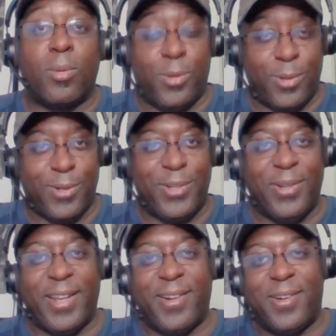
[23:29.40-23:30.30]
talk to you
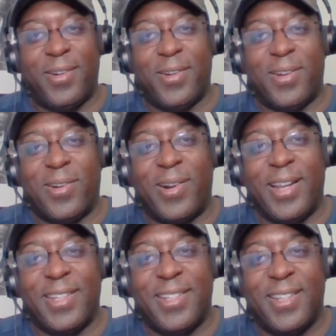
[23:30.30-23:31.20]
later. All
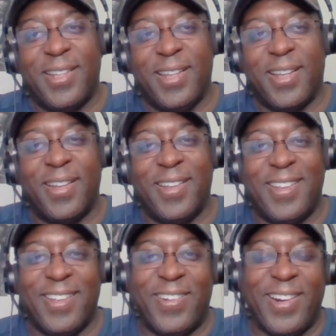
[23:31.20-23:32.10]
right,
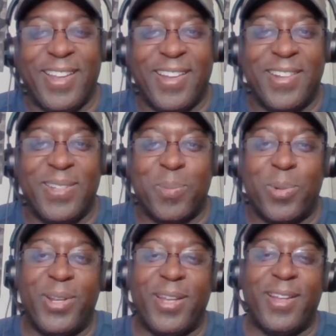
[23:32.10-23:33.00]
Gunners, come
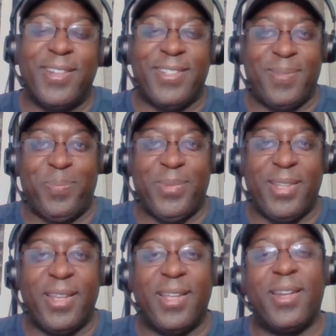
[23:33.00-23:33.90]
on, you Gunners.
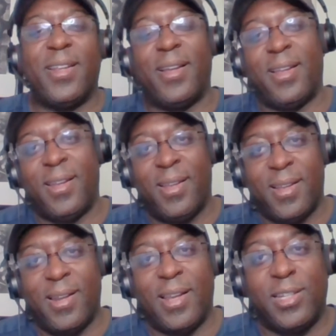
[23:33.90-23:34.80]
And
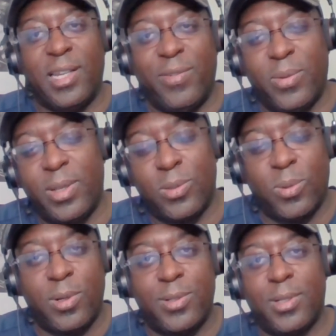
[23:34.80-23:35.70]
I'd like to leave you with these
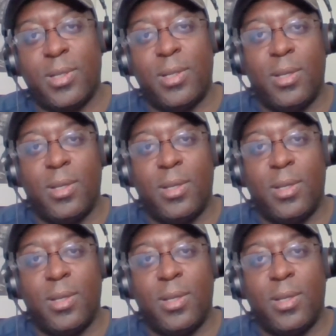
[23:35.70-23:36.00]
words: